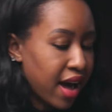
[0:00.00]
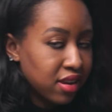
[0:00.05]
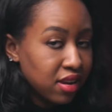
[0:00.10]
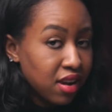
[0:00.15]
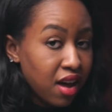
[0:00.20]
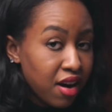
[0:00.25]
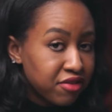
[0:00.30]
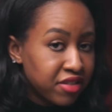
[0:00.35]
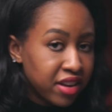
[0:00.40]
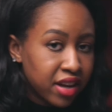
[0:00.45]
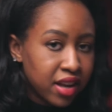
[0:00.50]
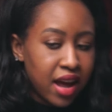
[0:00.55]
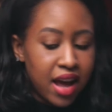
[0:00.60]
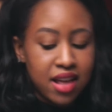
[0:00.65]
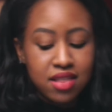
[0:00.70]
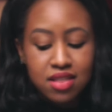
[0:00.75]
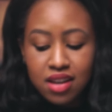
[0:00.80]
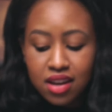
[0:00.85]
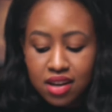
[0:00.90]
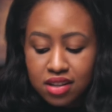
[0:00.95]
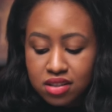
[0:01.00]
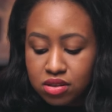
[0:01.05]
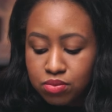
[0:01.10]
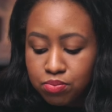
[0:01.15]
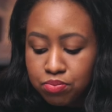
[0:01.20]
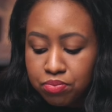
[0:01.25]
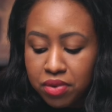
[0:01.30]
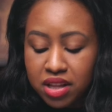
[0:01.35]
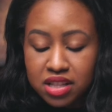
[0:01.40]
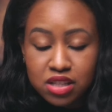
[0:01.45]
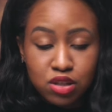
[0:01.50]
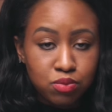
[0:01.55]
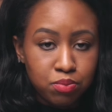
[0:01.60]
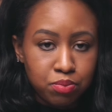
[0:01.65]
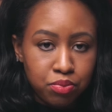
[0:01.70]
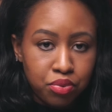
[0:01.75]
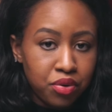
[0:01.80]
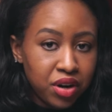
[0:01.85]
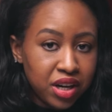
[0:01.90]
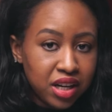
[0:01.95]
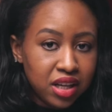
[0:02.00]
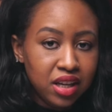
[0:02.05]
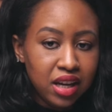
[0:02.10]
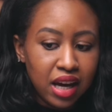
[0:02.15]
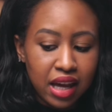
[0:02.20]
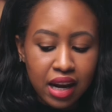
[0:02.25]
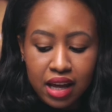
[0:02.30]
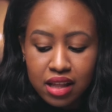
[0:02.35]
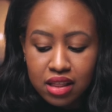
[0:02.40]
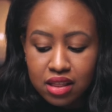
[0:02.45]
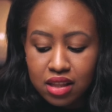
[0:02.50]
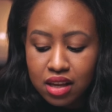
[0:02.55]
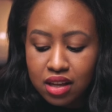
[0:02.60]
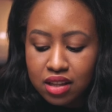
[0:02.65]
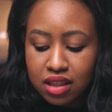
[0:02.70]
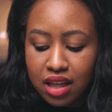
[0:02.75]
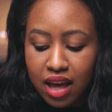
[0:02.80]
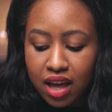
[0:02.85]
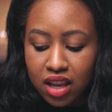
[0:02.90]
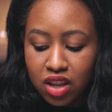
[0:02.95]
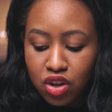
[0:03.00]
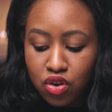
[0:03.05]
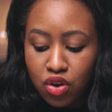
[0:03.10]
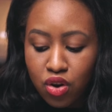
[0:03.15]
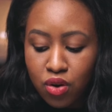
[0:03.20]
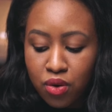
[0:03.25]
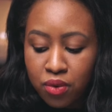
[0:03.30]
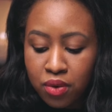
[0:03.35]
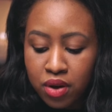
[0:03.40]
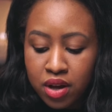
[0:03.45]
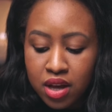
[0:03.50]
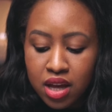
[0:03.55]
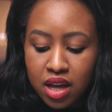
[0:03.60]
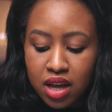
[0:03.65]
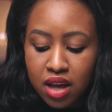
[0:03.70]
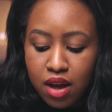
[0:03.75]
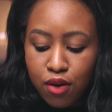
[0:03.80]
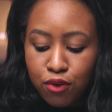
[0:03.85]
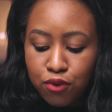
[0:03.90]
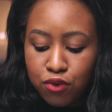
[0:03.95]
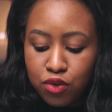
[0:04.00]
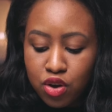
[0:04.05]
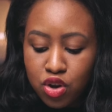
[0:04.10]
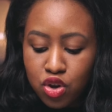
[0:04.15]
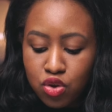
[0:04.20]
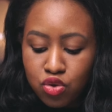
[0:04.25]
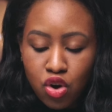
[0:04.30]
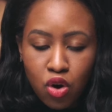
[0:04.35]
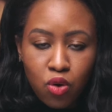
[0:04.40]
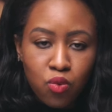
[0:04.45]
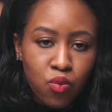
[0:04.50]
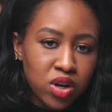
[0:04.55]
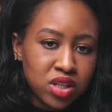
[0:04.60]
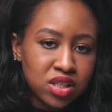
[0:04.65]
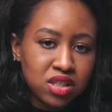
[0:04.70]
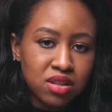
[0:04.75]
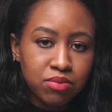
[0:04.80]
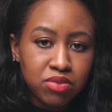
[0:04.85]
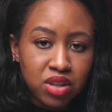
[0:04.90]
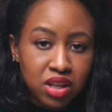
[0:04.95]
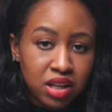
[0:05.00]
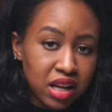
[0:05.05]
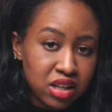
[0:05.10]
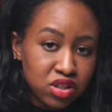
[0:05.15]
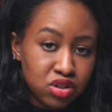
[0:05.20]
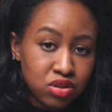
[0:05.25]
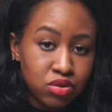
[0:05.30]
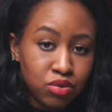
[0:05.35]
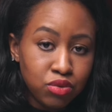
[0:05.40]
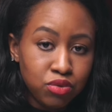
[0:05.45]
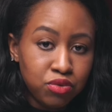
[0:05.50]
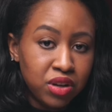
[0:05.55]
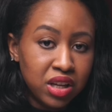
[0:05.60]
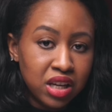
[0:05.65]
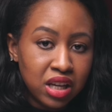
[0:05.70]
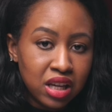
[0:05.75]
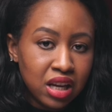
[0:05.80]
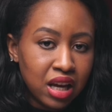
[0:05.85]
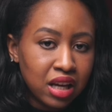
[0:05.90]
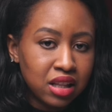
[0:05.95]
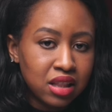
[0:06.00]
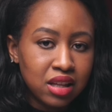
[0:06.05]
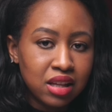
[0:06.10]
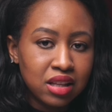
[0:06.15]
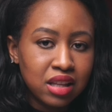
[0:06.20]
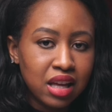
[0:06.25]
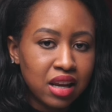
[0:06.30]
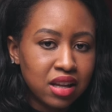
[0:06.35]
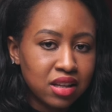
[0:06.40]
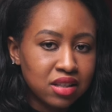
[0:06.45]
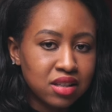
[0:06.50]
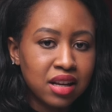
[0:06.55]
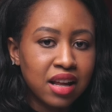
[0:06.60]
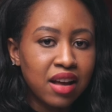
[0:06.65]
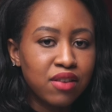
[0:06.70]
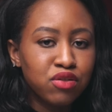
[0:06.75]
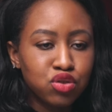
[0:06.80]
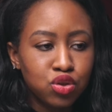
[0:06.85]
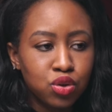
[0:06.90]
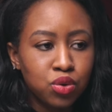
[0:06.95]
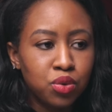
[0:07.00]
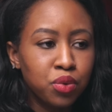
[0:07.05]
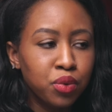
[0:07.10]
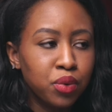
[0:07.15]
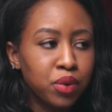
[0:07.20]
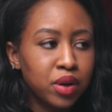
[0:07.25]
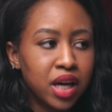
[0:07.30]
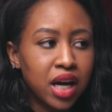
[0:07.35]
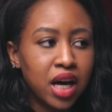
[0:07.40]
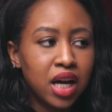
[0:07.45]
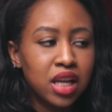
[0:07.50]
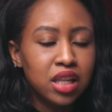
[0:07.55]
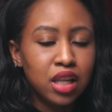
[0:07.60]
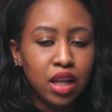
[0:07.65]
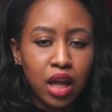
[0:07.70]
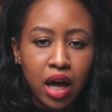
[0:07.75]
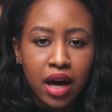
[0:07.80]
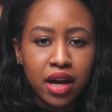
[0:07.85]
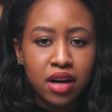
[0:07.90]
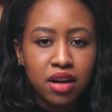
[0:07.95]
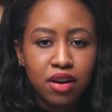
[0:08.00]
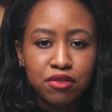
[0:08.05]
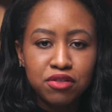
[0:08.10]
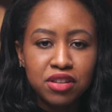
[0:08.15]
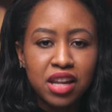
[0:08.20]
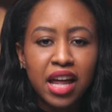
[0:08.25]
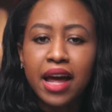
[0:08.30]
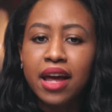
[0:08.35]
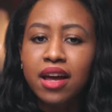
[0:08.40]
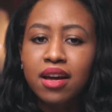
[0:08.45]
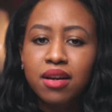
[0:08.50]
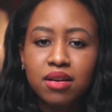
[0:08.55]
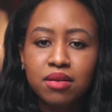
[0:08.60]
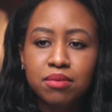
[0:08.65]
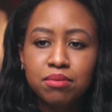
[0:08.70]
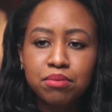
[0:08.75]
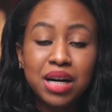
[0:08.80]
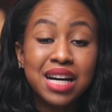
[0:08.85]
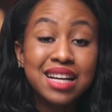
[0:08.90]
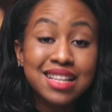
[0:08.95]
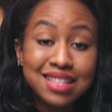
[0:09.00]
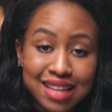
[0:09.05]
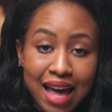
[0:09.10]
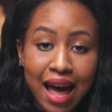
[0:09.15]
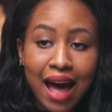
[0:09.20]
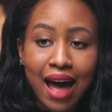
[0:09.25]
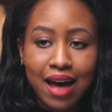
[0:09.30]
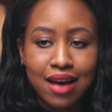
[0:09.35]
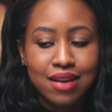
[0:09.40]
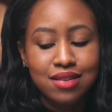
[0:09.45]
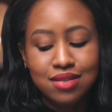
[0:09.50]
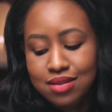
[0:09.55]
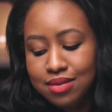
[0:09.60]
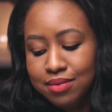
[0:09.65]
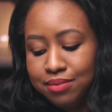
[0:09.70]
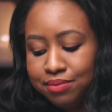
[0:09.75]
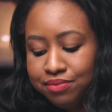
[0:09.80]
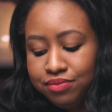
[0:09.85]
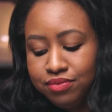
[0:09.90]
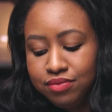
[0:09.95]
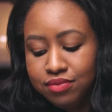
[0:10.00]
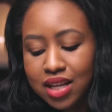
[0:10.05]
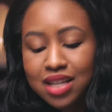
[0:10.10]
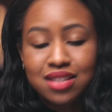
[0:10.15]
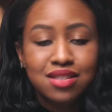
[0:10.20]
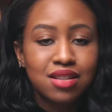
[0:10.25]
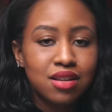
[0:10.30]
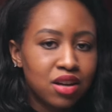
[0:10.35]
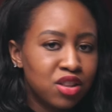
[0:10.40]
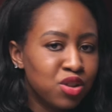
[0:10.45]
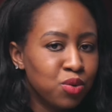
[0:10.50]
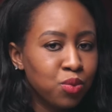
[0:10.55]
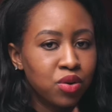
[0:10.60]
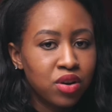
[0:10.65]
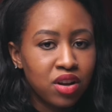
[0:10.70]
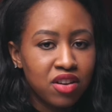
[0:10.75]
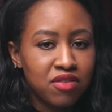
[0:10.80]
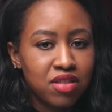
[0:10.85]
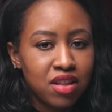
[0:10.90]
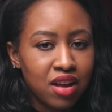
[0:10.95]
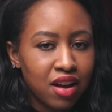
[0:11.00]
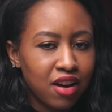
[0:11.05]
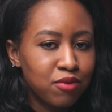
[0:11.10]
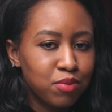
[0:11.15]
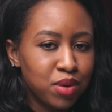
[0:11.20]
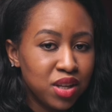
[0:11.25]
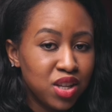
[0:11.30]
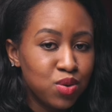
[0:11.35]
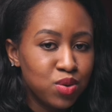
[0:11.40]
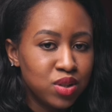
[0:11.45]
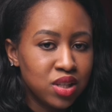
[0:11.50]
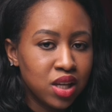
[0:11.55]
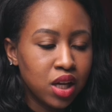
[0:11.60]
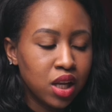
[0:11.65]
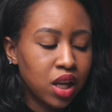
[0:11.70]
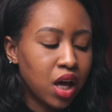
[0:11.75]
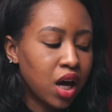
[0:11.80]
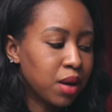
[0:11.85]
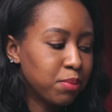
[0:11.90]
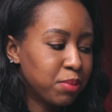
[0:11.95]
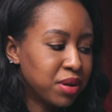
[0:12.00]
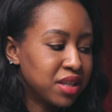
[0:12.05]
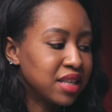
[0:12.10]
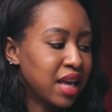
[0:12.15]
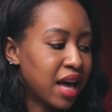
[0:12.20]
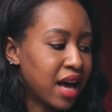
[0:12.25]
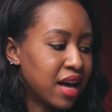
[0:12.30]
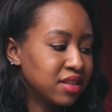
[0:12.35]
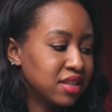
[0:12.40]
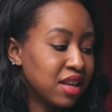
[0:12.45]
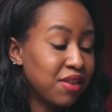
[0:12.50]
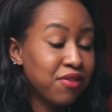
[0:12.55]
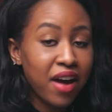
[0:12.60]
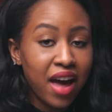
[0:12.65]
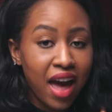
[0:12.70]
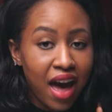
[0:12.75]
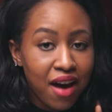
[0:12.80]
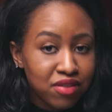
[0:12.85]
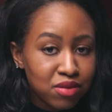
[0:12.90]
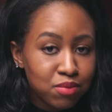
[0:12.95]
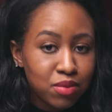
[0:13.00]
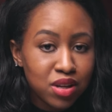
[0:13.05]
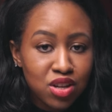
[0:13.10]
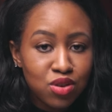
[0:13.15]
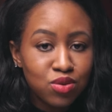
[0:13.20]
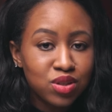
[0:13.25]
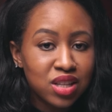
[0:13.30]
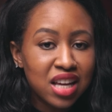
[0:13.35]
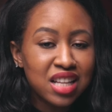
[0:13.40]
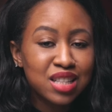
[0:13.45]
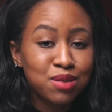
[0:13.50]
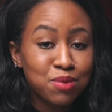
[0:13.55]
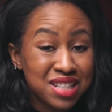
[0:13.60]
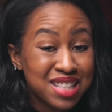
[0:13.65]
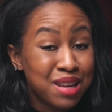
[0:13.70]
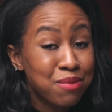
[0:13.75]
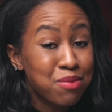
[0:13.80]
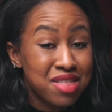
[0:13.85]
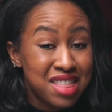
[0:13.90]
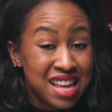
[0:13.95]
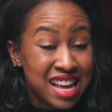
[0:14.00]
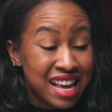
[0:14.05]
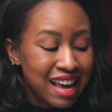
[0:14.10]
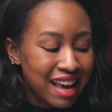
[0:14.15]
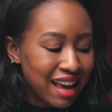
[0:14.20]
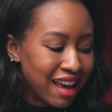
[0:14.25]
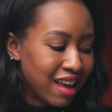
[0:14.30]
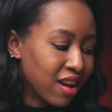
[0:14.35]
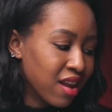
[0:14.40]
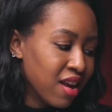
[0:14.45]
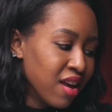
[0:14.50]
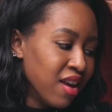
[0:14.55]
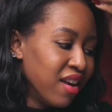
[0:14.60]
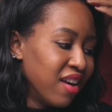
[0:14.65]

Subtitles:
I love it. I think it's pretty, and I think that, you know, if you don't want something that's too fitted, I think that it gives you a lot of like pizzazz. That's another word I think I've been using a lot, pizzazz. If I haven't been using it, it's because I'm thinking it.